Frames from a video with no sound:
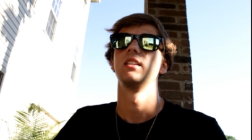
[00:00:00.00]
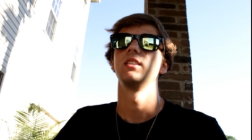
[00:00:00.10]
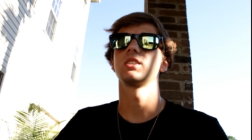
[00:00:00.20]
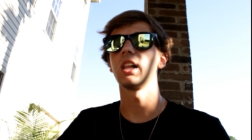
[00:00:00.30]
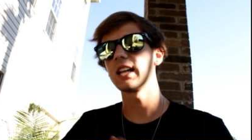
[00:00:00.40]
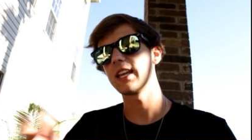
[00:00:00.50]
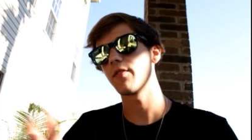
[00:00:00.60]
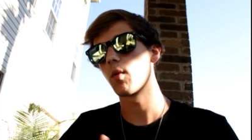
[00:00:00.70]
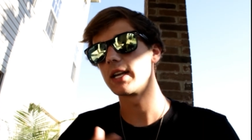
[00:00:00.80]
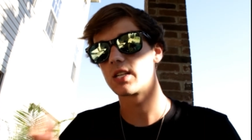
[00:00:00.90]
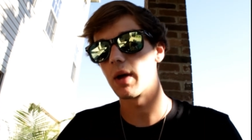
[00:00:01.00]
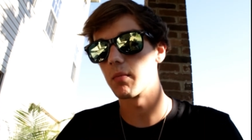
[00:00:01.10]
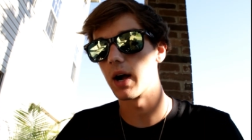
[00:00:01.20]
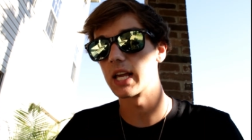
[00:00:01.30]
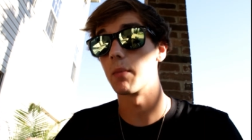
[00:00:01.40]
there's a lot of different ways to make
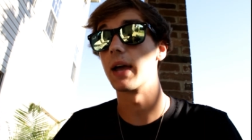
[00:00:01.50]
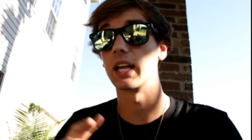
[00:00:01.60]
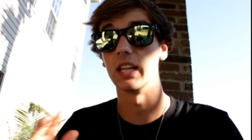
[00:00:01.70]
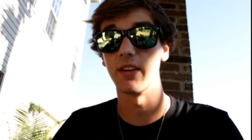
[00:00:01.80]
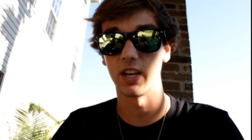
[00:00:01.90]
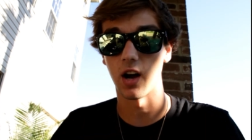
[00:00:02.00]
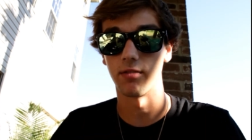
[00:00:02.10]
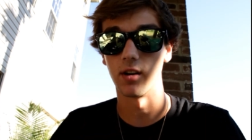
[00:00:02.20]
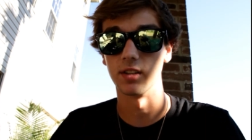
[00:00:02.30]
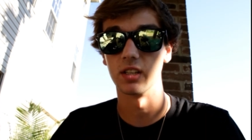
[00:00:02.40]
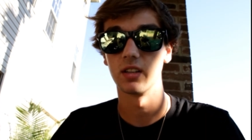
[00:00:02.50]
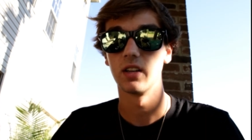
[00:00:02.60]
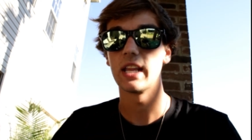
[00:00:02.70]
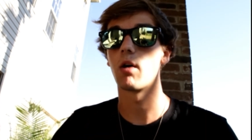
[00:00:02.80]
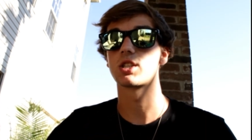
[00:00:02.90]
money and make a living off of it.
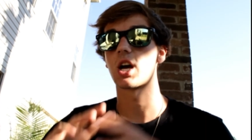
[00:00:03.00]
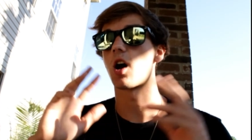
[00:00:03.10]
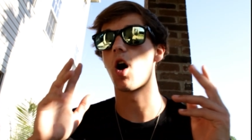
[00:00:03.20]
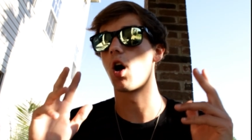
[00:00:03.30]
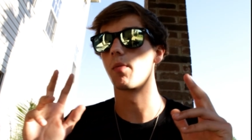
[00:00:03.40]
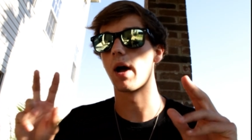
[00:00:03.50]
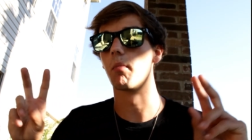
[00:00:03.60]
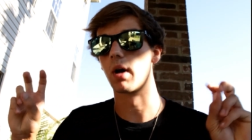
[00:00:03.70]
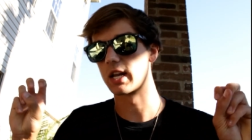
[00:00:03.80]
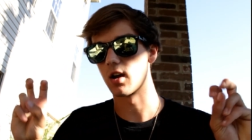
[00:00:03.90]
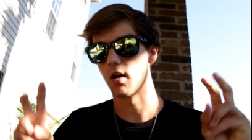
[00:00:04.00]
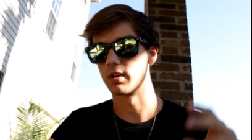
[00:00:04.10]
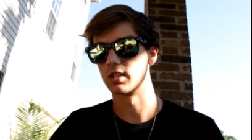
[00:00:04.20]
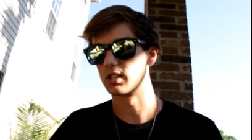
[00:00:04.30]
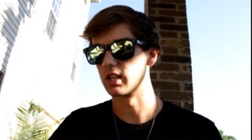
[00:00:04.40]
Now, it's not all about money,
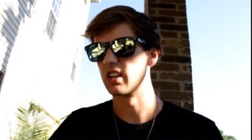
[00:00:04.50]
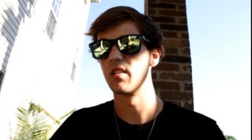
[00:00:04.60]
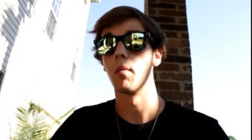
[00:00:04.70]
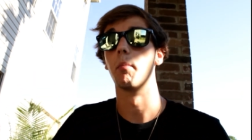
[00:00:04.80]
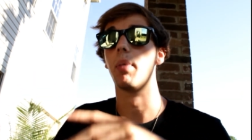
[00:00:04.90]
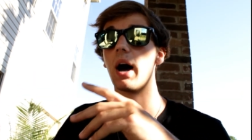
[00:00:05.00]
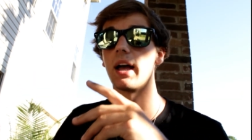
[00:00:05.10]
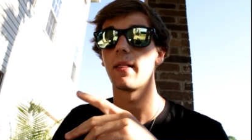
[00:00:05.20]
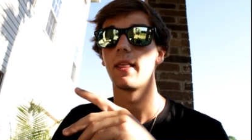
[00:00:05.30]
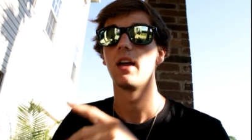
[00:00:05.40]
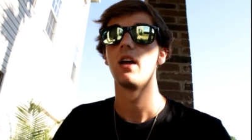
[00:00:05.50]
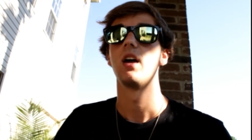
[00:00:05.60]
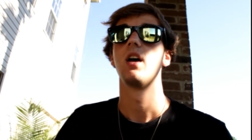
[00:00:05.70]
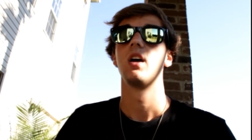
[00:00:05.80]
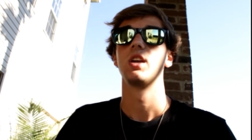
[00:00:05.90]
obviously, but
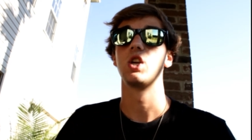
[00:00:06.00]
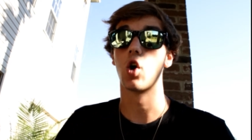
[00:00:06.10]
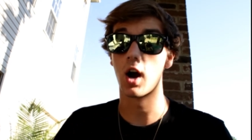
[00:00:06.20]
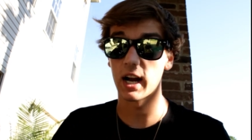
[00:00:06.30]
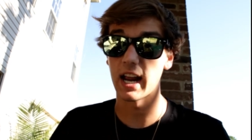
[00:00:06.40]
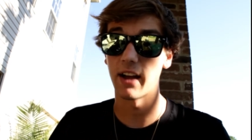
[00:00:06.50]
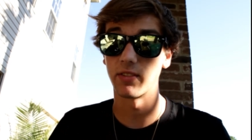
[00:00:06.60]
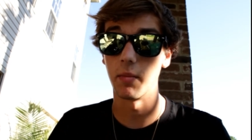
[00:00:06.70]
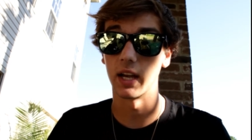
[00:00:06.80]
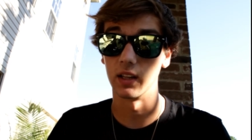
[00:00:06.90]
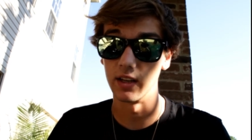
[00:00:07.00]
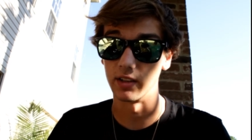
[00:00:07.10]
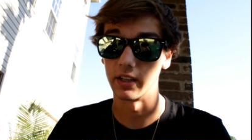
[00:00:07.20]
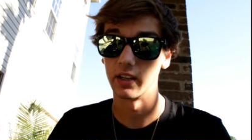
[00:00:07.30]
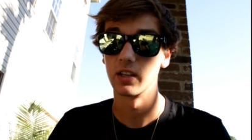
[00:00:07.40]
you are gonna have to make a
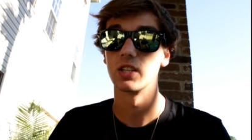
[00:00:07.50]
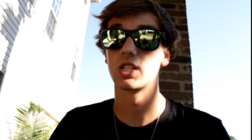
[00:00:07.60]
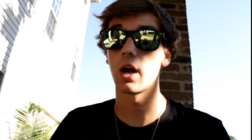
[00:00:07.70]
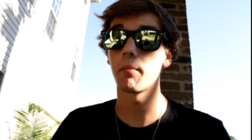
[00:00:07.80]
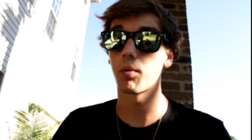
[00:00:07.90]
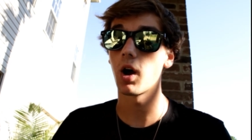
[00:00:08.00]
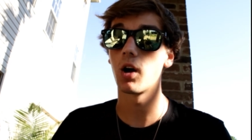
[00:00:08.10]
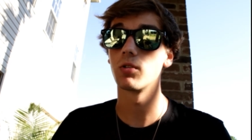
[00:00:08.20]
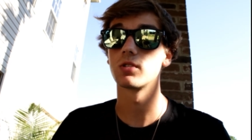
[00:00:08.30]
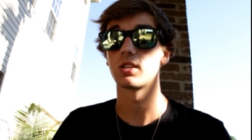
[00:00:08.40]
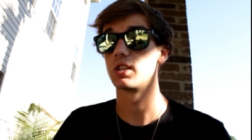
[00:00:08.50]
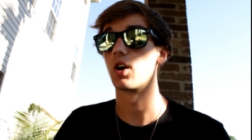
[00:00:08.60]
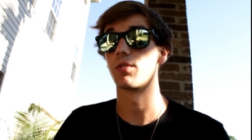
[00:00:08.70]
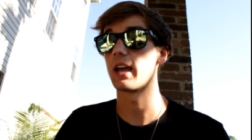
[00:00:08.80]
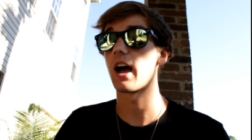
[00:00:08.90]
living. Some pros, you
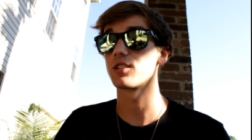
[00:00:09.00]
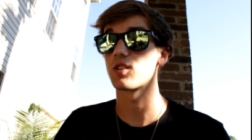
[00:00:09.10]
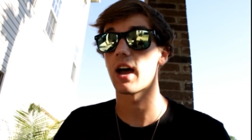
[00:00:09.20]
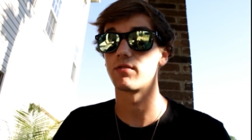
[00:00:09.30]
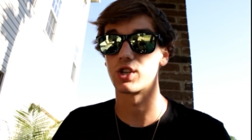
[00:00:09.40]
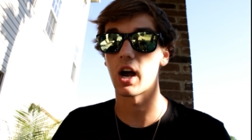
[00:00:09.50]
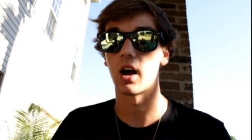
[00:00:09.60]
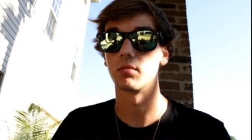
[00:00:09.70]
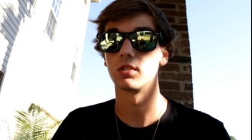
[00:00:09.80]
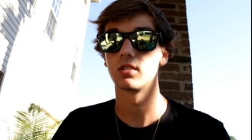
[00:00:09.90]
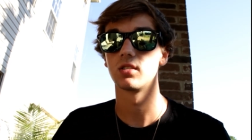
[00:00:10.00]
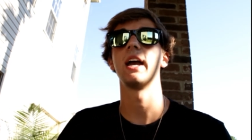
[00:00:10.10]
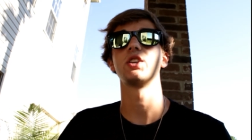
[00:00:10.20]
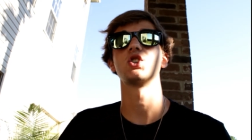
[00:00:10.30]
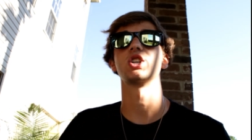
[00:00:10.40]
know, they also have jobs. You
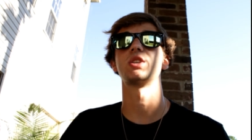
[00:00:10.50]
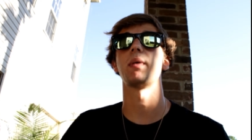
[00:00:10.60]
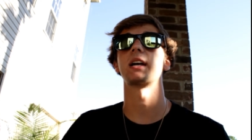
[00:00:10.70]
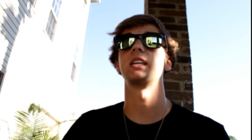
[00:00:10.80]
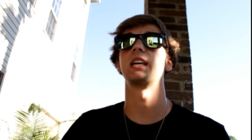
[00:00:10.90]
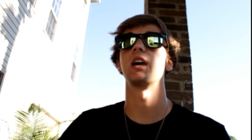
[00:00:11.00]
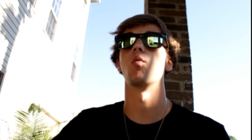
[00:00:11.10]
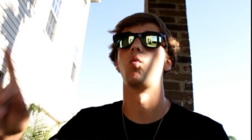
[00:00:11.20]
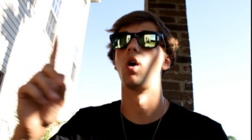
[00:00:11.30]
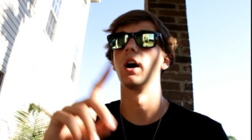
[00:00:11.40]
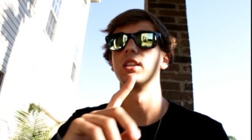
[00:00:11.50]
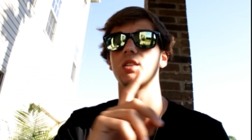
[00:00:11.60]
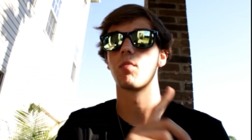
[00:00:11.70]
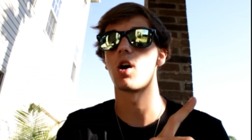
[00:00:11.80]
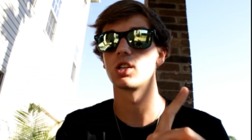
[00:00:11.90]
can't just expect to get one
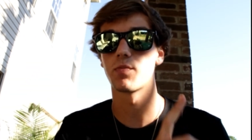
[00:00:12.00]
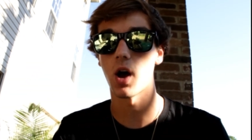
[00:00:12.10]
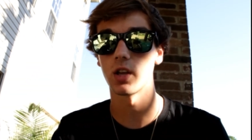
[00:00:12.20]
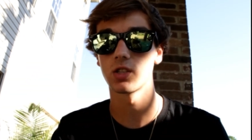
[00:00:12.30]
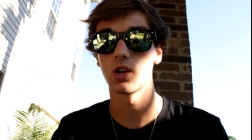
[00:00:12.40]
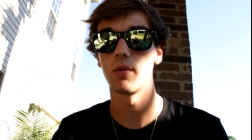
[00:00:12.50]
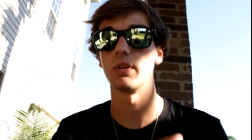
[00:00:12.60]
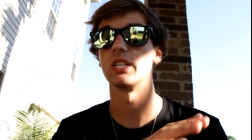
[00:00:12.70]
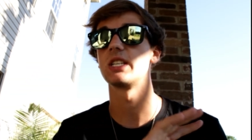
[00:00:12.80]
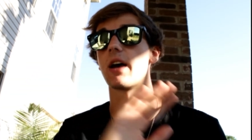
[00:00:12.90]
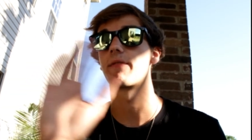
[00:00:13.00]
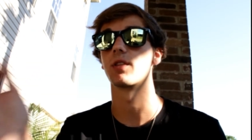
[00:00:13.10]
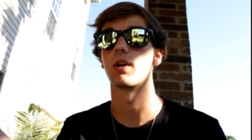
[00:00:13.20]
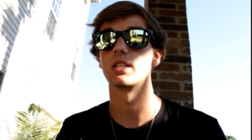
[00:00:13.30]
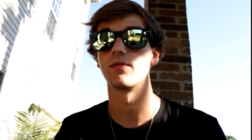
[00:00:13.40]
small sponsor and be set for
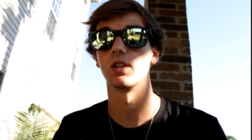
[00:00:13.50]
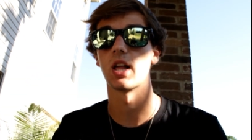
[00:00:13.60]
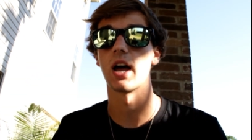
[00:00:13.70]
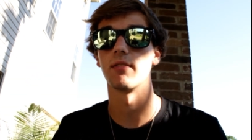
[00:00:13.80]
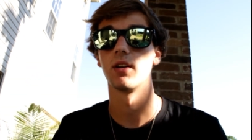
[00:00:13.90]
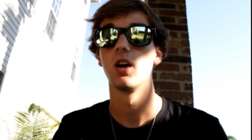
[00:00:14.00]
the rest of your life.